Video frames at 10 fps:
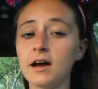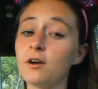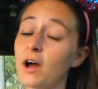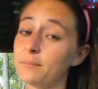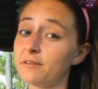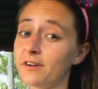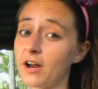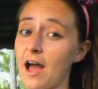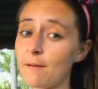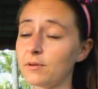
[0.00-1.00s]
I know I'd be
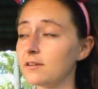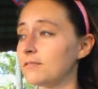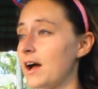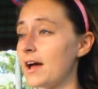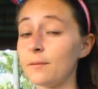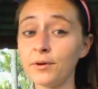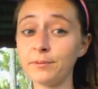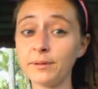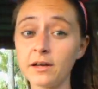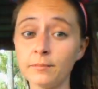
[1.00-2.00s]
very happy if I had a
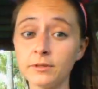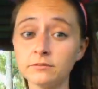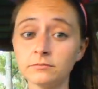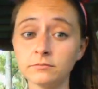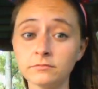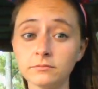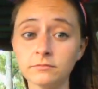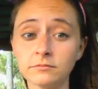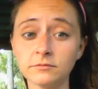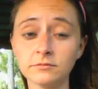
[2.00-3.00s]
puppy coming.
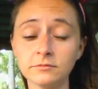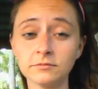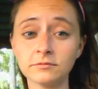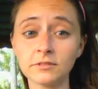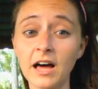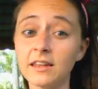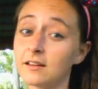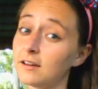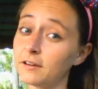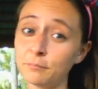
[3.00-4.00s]
I
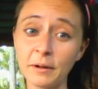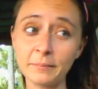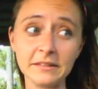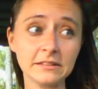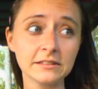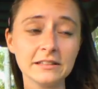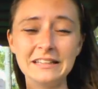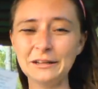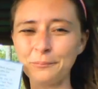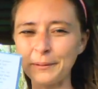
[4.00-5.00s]
love puppies.
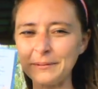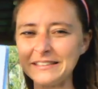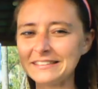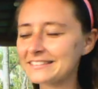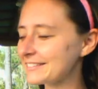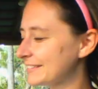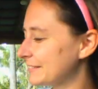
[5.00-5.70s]
Little puppies.